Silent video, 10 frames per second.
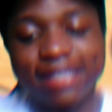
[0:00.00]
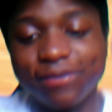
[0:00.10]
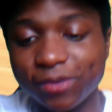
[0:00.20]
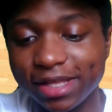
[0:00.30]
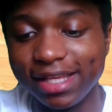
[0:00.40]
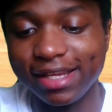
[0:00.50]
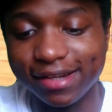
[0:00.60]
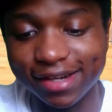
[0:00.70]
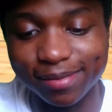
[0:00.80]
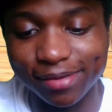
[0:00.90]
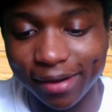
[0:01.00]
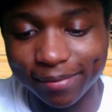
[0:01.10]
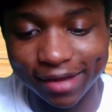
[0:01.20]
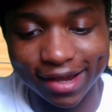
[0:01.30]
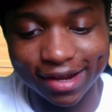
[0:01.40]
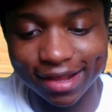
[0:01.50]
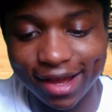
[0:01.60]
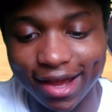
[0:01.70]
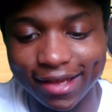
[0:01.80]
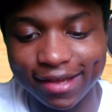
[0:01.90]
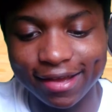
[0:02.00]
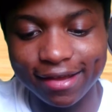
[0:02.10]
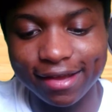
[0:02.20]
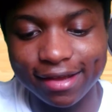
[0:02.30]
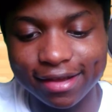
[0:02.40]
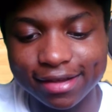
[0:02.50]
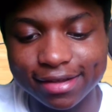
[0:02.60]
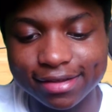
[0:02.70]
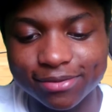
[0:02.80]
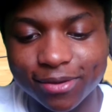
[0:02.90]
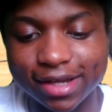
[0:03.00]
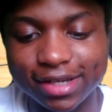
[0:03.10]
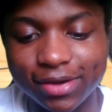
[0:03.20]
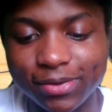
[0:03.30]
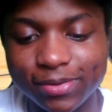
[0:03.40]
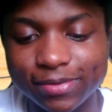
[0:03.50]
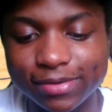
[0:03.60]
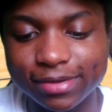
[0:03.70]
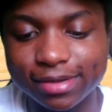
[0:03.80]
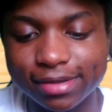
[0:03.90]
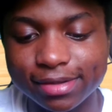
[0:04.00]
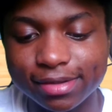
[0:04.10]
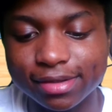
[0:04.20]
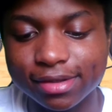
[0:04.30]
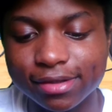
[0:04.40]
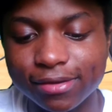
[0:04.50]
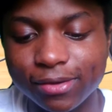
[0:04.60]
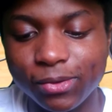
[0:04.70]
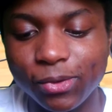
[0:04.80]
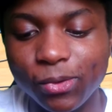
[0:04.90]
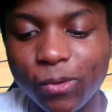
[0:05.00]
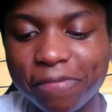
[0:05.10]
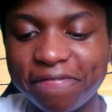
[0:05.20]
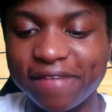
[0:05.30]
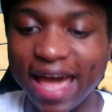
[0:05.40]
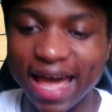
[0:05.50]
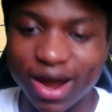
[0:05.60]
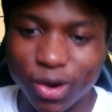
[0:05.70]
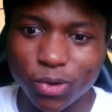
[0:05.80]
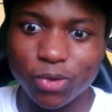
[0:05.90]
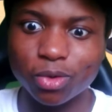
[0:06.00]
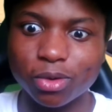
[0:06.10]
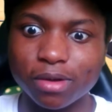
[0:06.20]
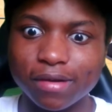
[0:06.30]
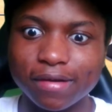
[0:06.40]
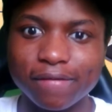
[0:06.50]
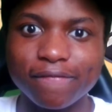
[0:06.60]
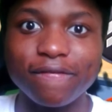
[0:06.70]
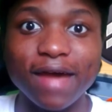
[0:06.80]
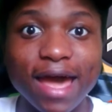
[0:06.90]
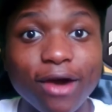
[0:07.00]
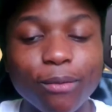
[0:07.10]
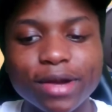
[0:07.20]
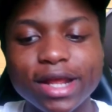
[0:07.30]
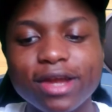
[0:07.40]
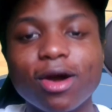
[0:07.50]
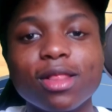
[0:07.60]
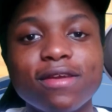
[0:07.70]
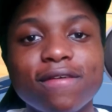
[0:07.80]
really good, bro. I'm not gonna lie. Rondo. Oh, foul. Foul, bro. They calling a